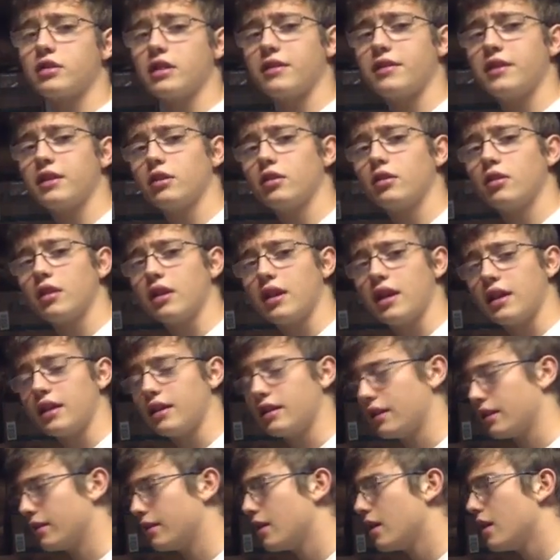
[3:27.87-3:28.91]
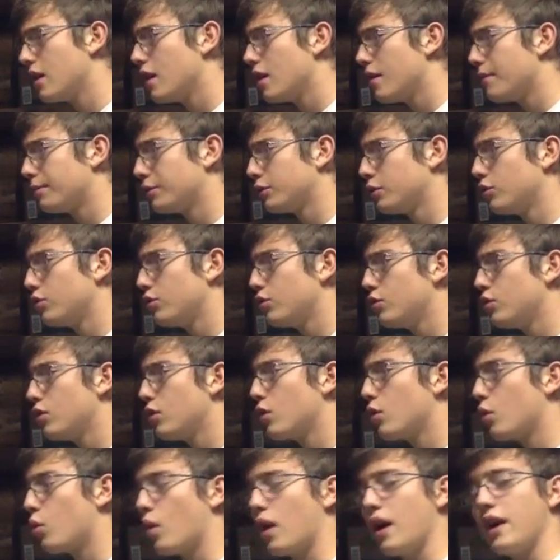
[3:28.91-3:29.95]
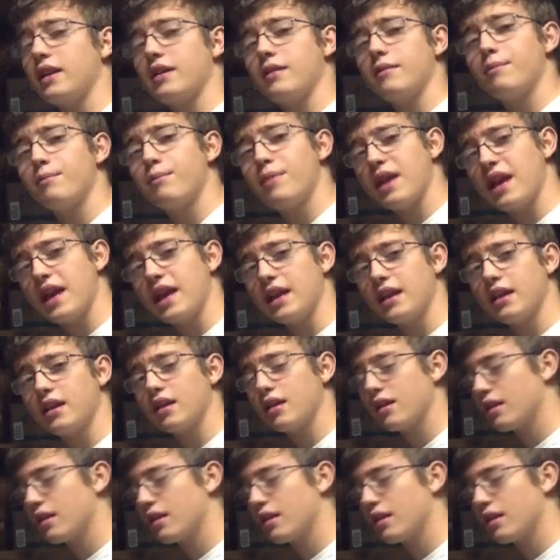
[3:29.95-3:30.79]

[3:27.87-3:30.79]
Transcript: I think you can get it in blue, white, pink,